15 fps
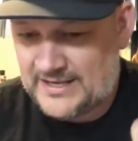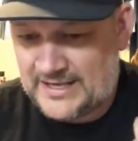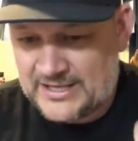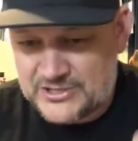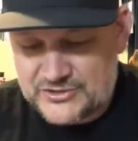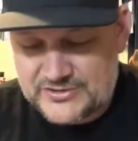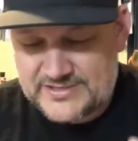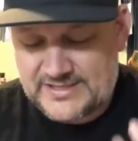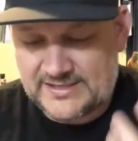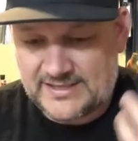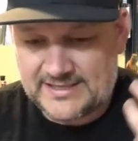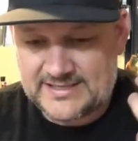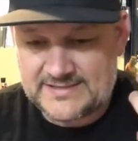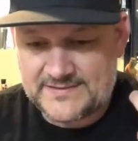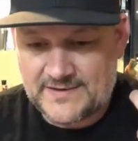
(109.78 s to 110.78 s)
interesting,
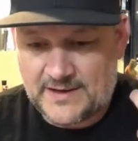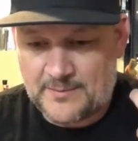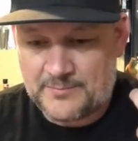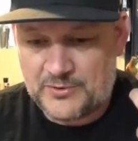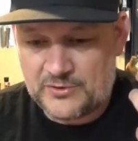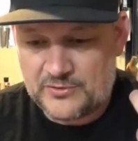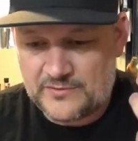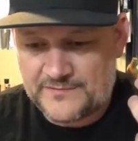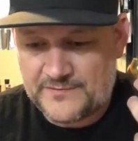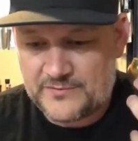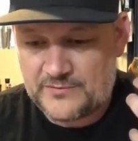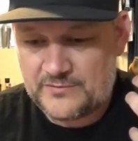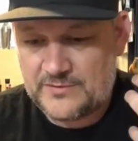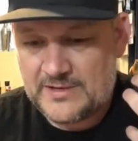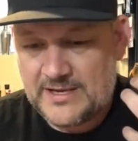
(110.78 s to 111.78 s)
like it's a
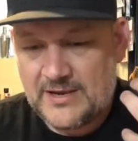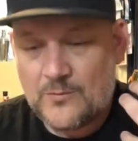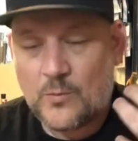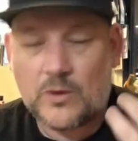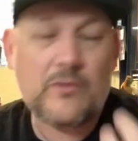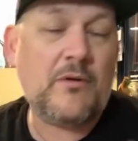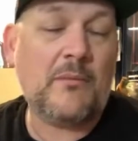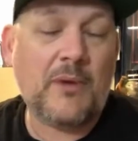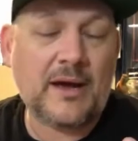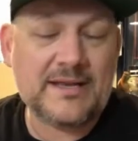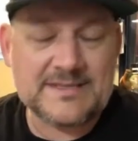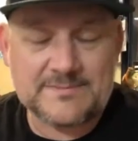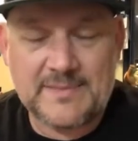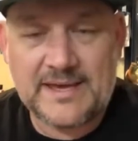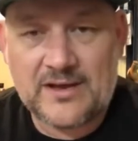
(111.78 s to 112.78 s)
beautiful, what it
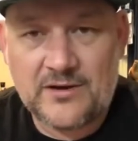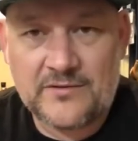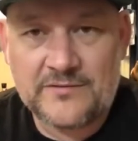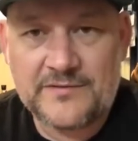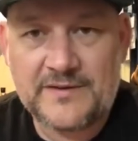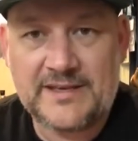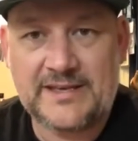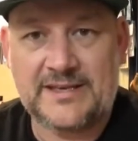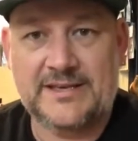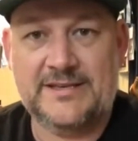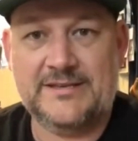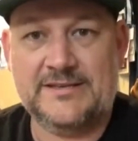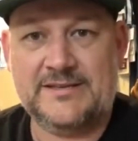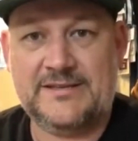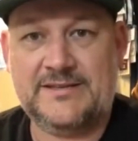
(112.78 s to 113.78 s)
reminds me of
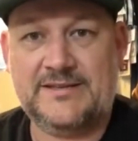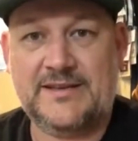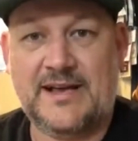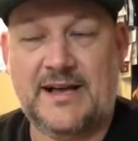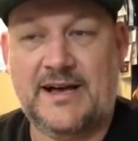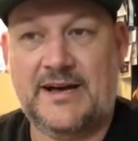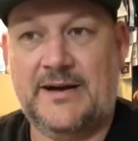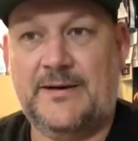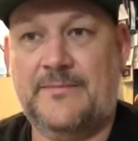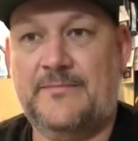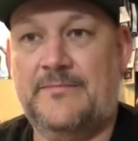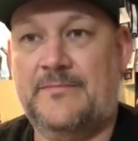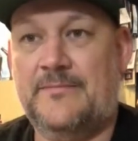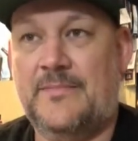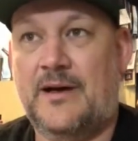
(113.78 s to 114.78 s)
is
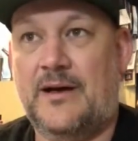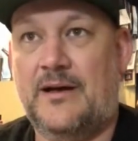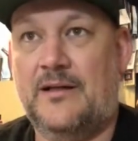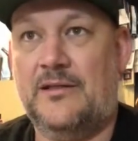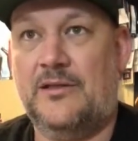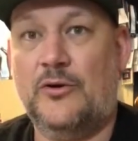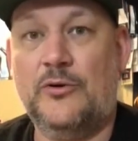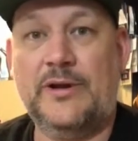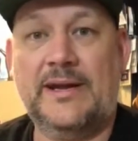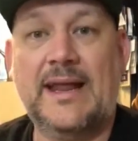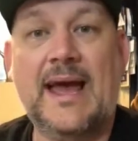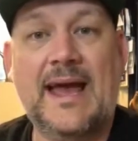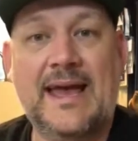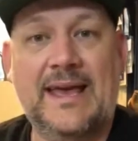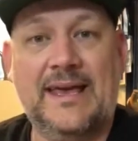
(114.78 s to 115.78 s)
um, loading
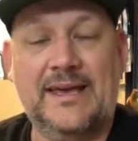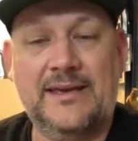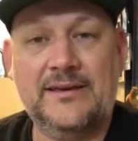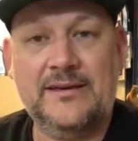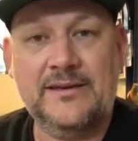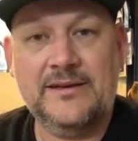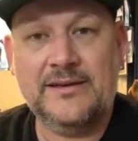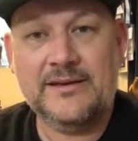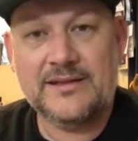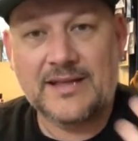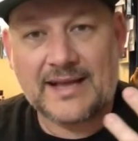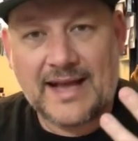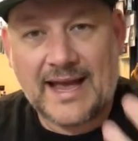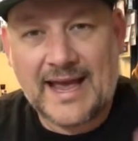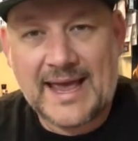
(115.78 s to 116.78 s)
hay,
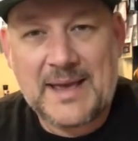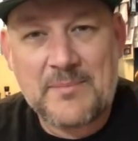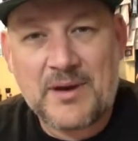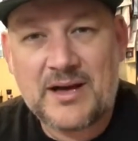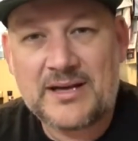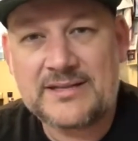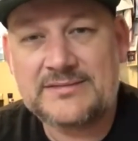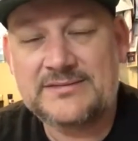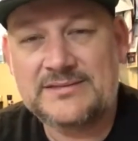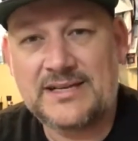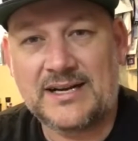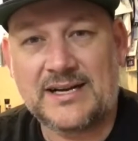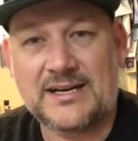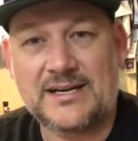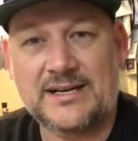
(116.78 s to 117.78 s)
like a hay barn,
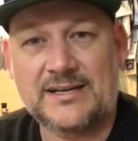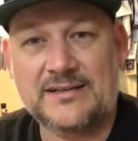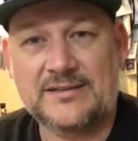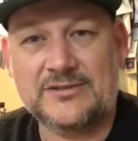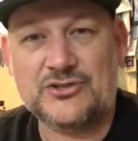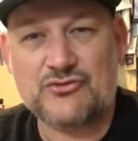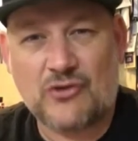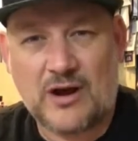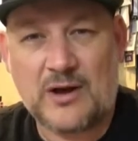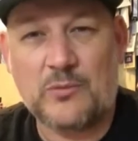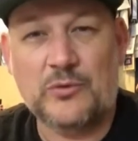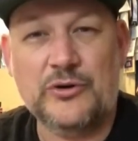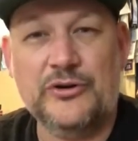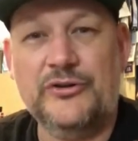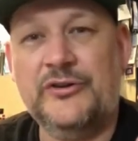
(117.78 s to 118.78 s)
uh, dry
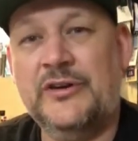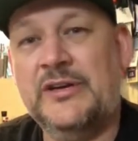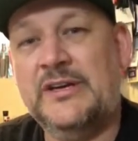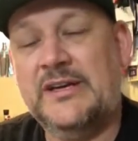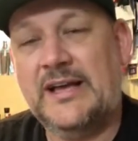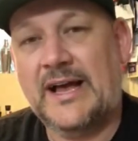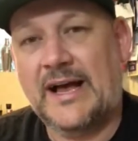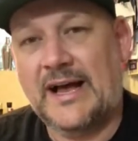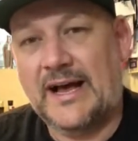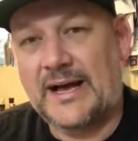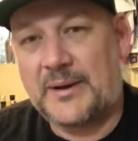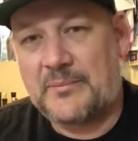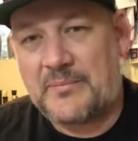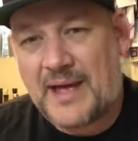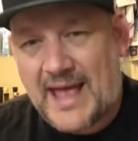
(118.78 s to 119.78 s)
wood,
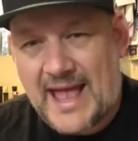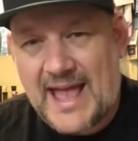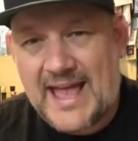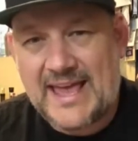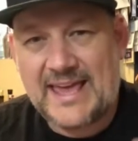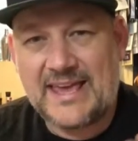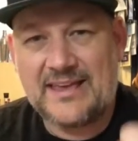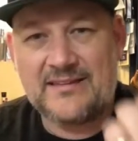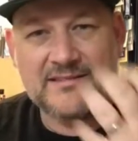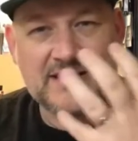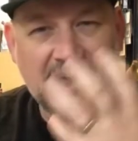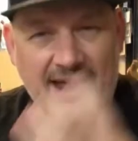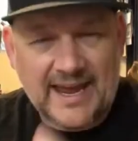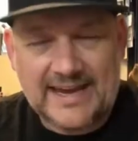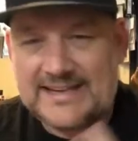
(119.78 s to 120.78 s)
um, hay,
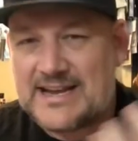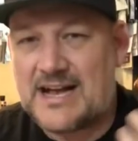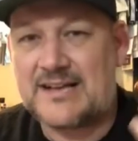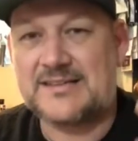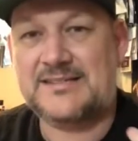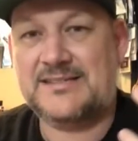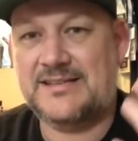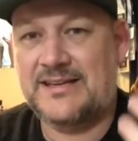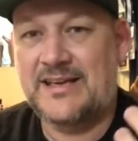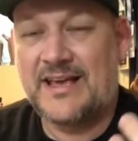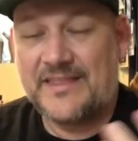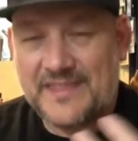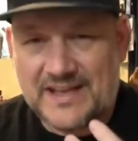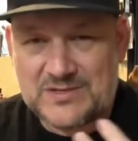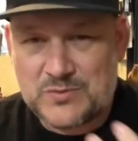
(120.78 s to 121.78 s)
hay dust.
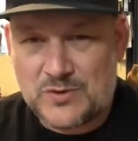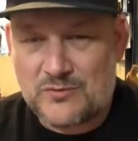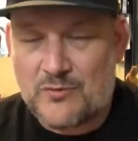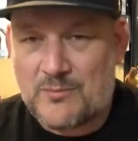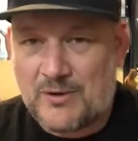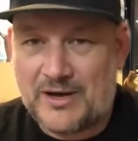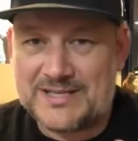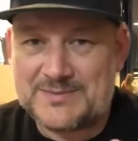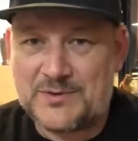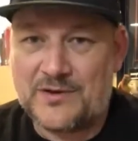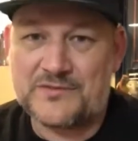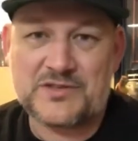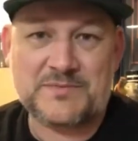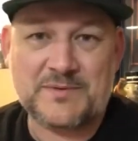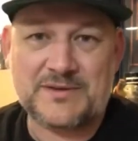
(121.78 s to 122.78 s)
That's what it reminds me of, just